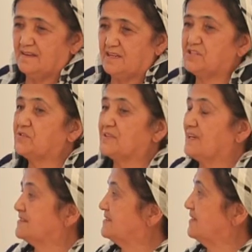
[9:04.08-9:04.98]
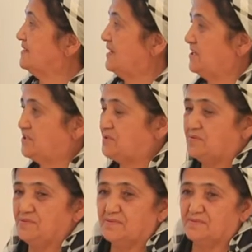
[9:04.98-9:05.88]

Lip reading: Is your answer A too?